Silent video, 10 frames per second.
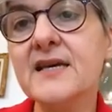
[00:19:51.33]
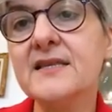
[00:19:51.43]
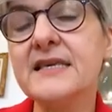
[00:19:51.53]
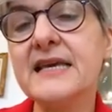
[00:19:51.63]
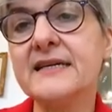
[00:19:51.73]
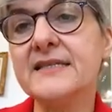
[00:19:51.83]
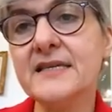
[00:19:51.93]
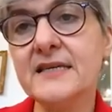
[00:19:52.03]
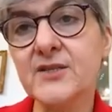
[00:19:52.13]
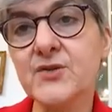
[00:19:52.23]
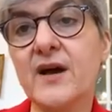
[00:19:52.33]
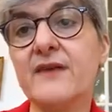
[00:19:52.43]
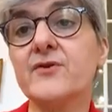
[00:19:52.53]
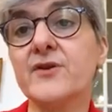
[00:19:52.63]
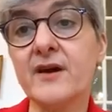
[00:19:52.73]
the idea is to
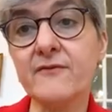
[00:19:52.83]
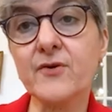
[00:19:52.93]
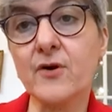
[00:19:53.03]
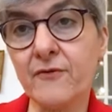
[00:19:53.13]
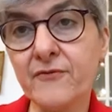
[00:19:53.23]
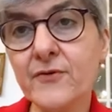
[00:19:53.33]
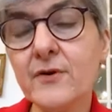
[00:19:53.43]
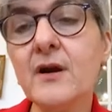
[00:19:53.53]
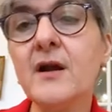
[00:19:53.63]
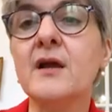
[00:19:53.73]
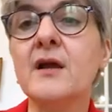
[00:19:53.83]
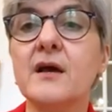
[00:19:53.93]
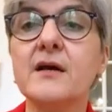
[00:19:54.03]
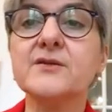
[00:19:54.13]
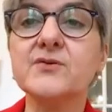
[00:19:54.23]
have another offer
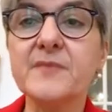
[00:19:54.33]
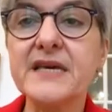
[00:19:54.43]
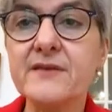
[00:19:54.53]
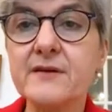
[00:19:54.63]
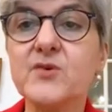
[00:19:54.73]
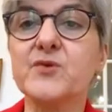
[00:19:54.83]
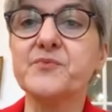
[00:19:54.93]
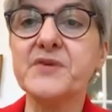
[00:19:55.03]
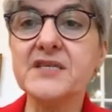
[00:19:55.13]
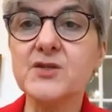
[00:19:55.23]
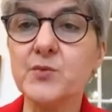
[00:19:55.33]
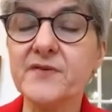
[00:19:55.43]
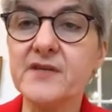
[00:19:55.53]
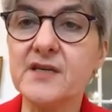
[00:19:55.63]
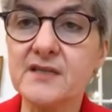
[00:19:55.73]
and to make them compete with
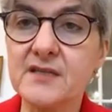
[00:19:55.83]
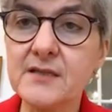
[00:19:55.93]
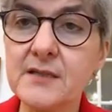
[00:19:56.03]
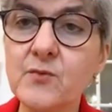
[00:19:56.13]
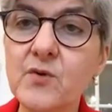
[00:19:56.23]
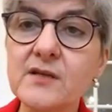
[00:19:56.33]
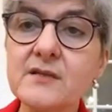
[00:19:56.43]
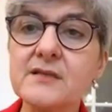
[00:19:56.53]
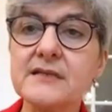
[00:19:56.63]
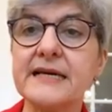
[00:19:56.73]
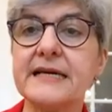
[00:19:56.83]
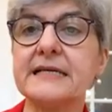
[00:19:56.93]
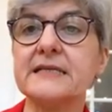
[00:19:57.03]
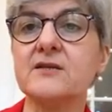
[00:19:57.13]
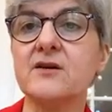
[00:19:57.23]
the existing ones.
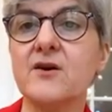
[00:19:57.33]
And